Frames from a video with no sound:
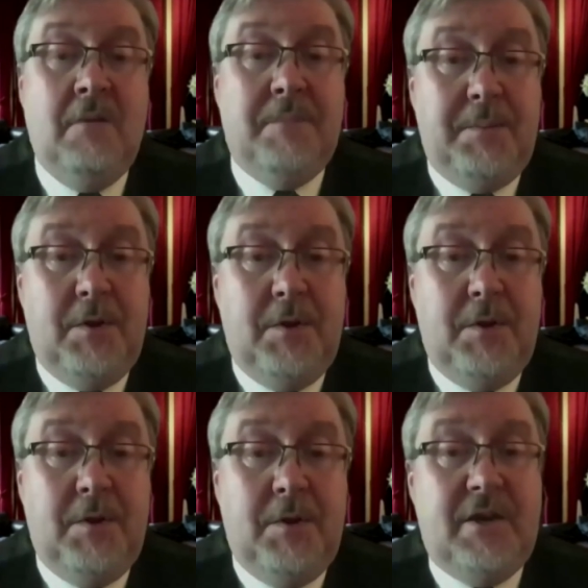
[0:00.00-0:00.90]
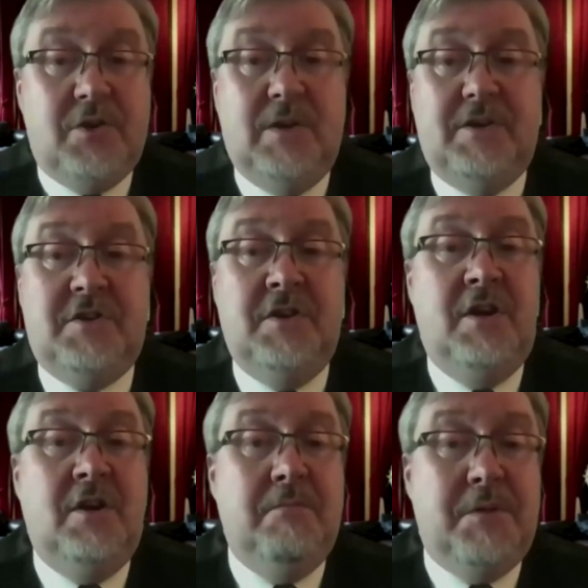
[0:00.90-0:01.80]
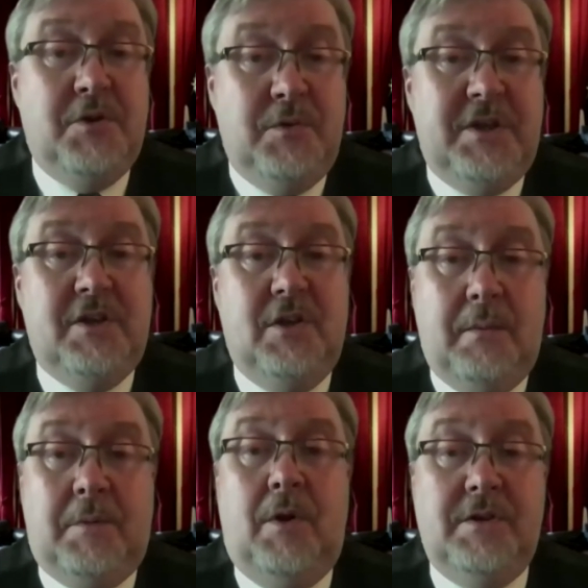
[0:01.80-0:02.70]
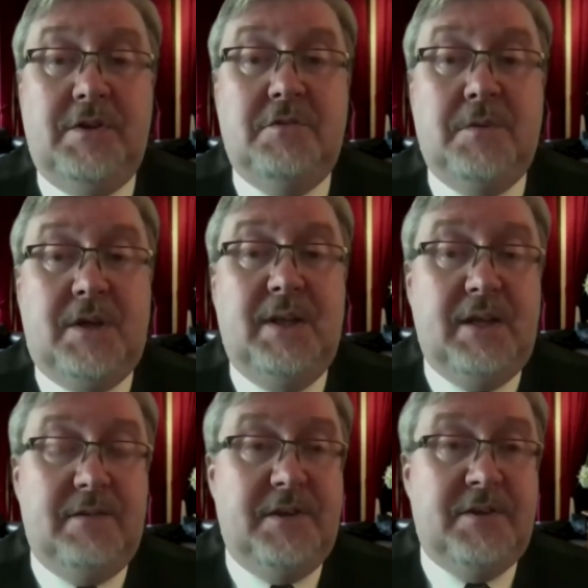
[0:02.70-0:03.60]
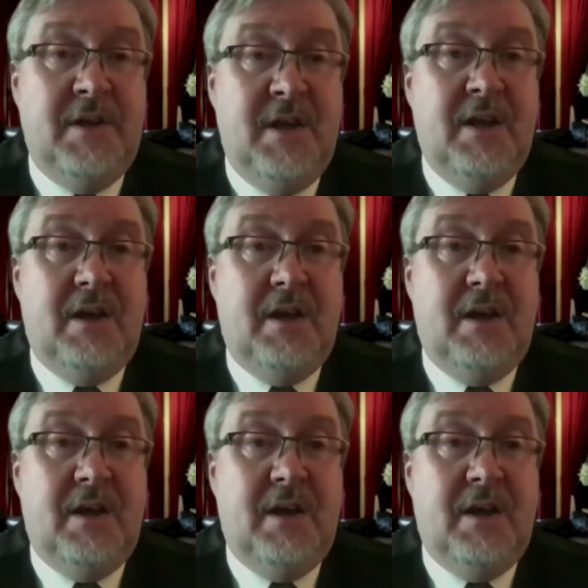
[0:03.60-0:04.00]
People who are nationalist, but whose economic policies were collectivist,